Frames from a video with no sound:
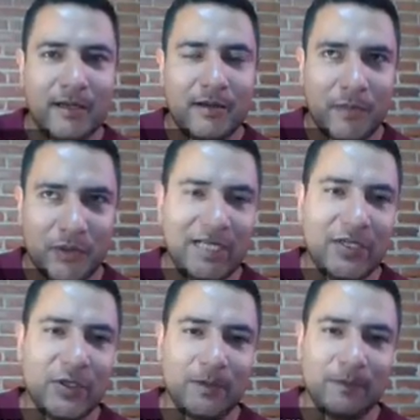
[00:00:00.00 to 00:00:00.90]

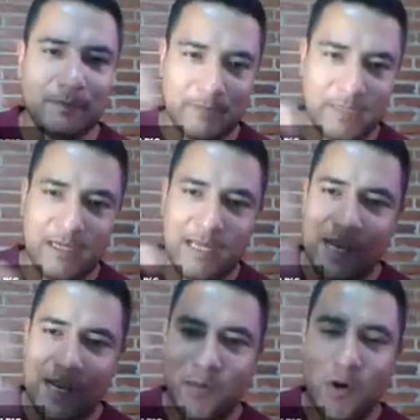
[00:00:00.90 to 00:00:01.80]
position
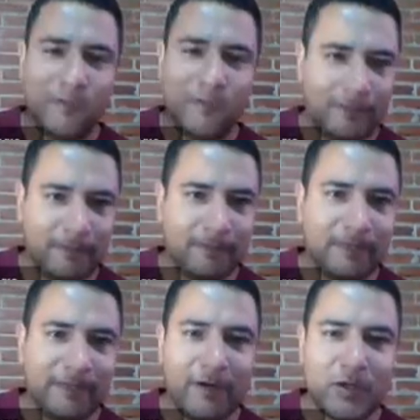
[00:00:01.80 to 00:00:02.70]
above the
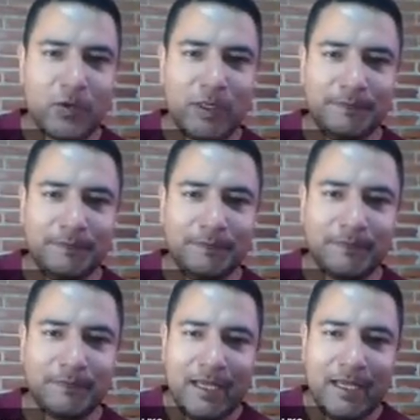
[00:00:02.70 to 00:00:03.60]
first one,
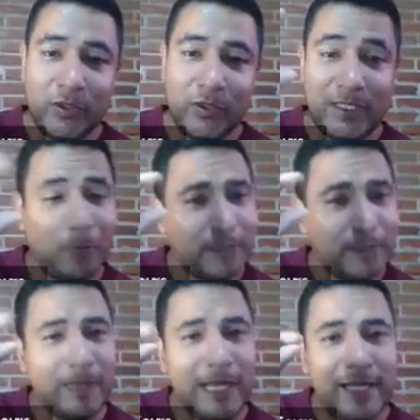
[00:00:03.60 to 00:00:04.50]
you need to
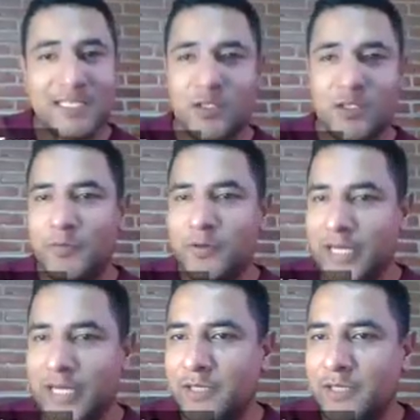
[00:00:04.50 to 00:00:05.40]
multiply that number,
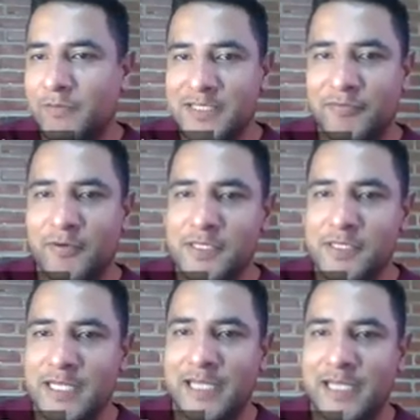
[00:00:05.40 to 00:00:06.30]
any of these first
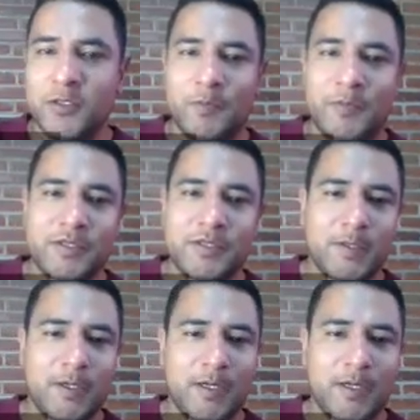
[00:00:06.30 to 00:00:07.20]
19 numbers,
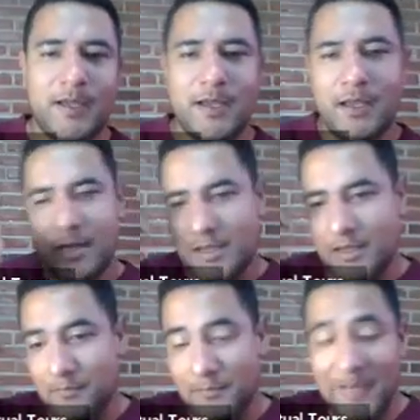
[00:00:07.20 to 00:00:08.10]

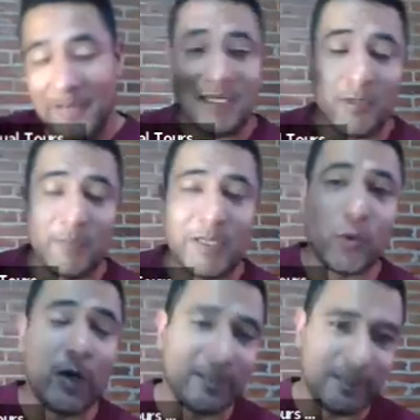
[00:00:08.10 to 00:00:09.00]
by the number
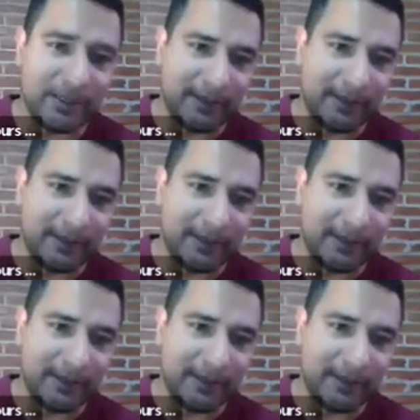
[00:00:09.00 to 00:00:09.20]
20.